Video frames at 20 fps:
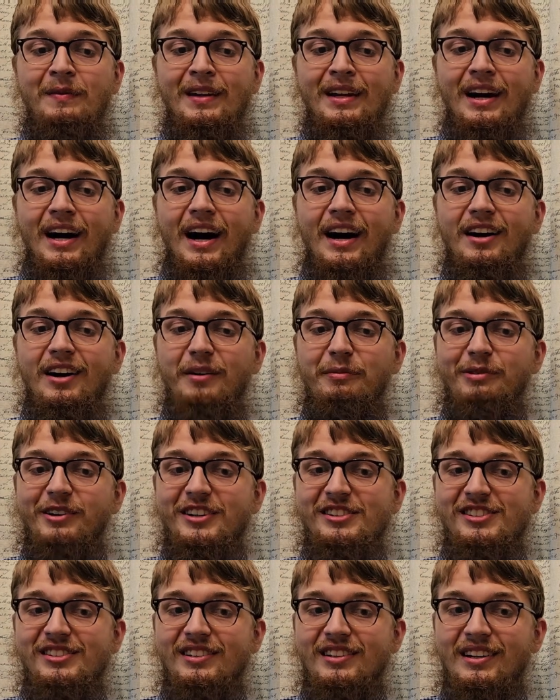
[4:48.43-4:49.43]
I know
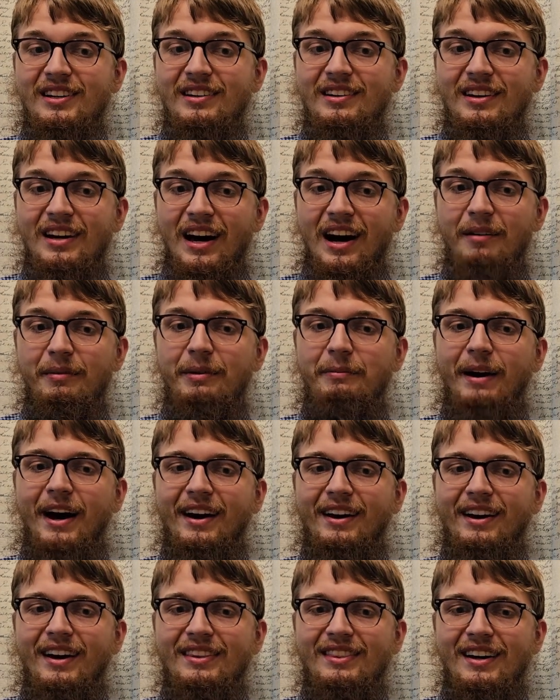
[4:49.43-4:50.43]
personally I'll be
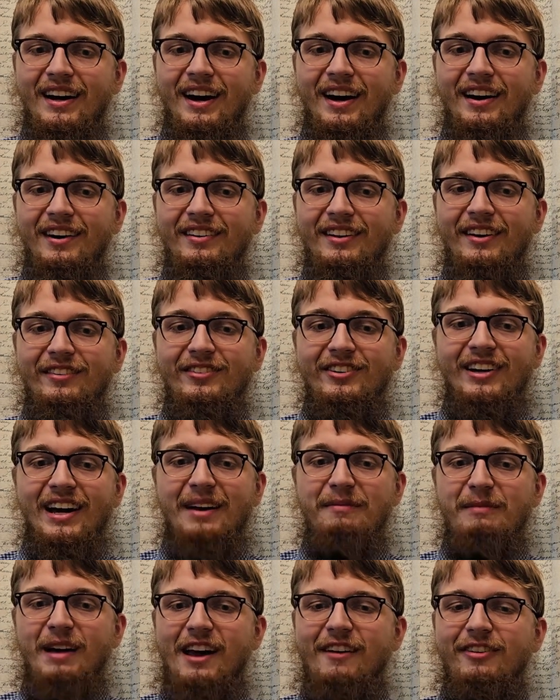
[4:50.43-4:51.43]
back at the higher level
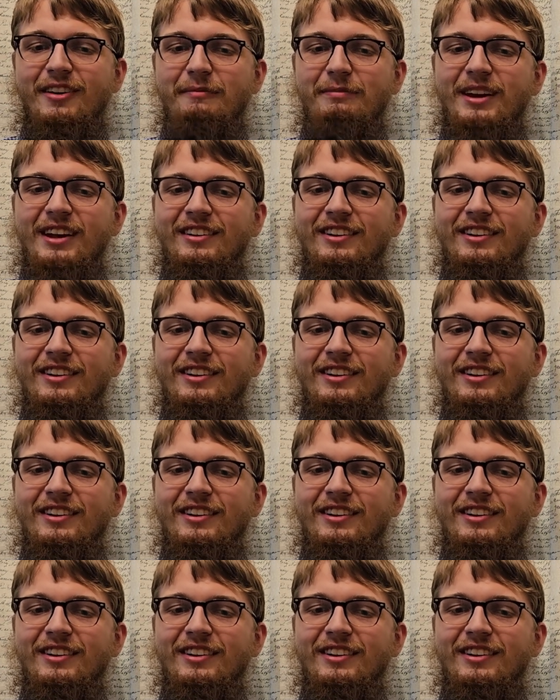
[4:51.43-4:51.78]
and may even be